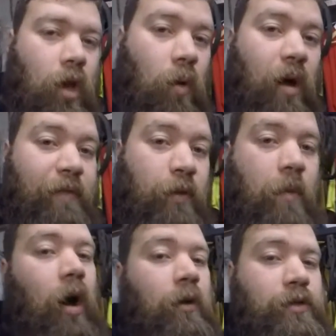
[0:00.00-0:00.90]
quite a few
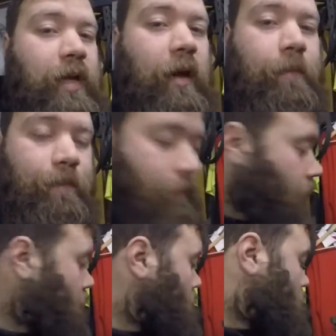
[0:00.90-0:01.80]
miles now,
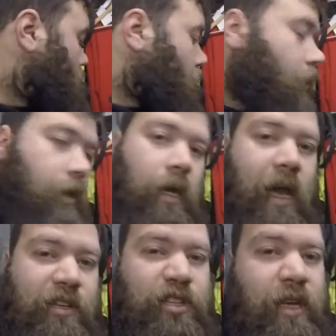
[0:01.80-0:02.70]

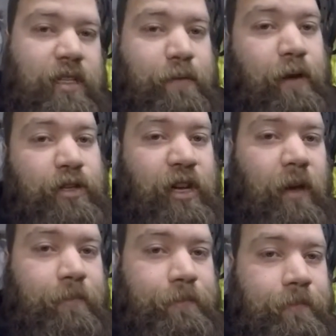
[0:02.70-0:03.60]
and she needs a freshen up,